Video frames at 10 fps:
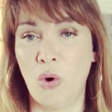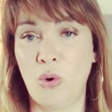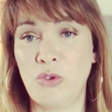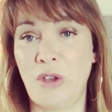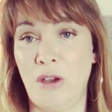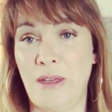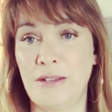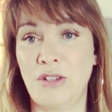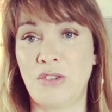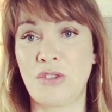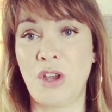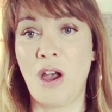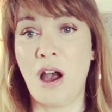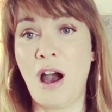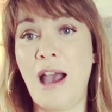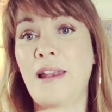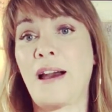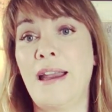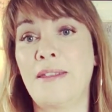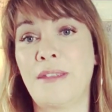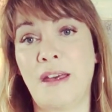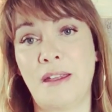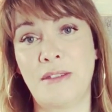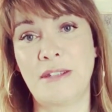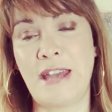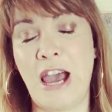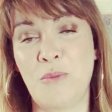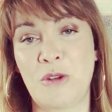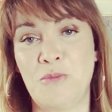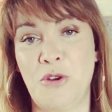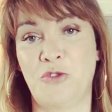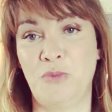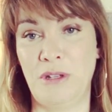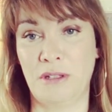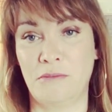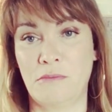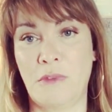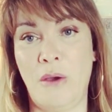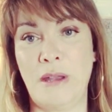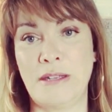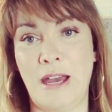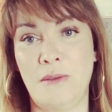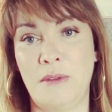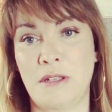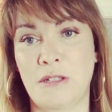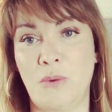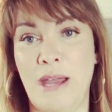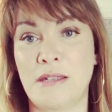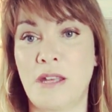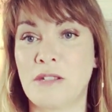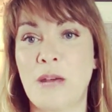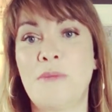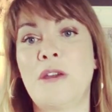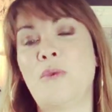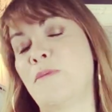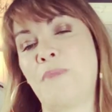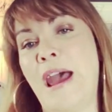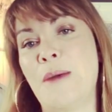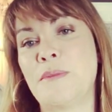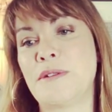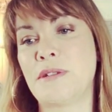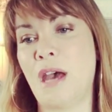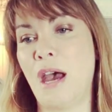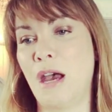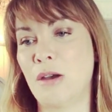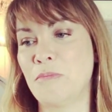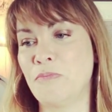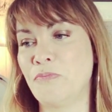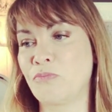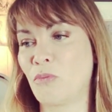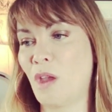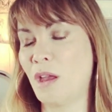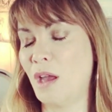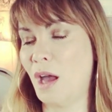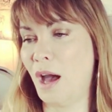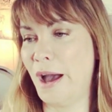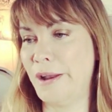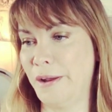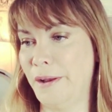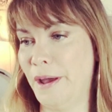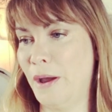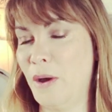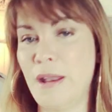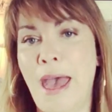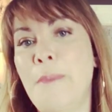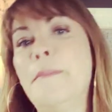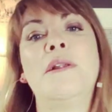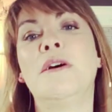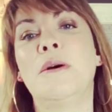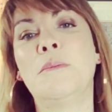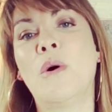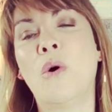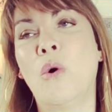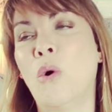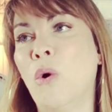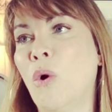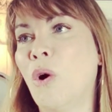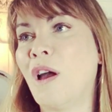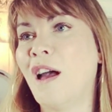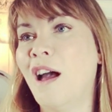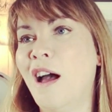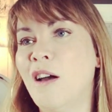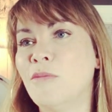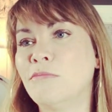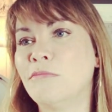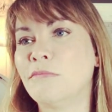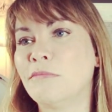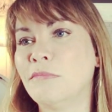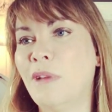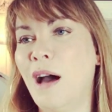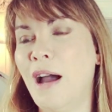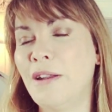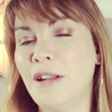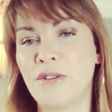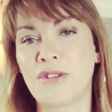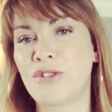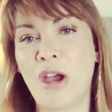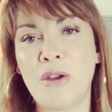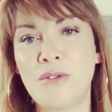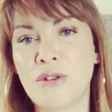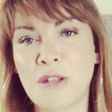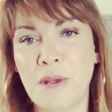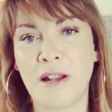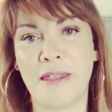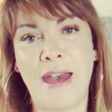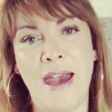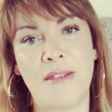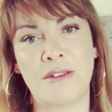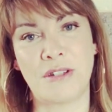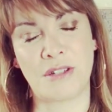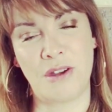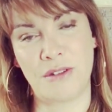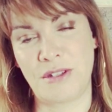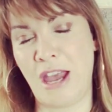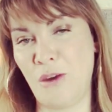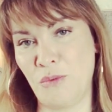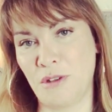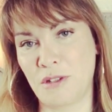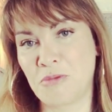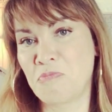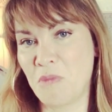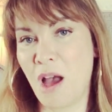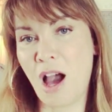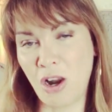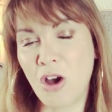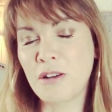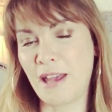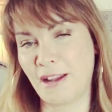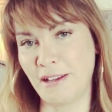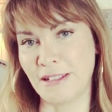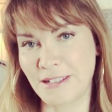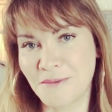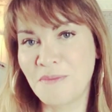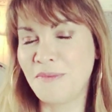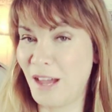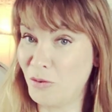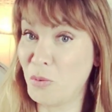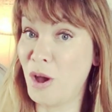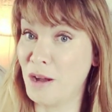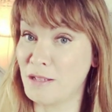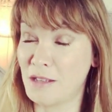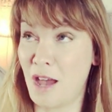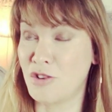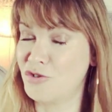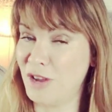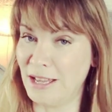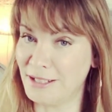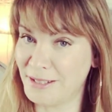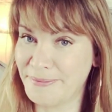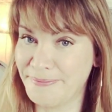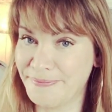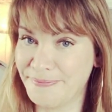also they just highlight the downward movement going down this way. So something with perhaps, I don't know, an emblem or I don't know, stones or something like that, that just goes downwards. A long necklace, that works a treat.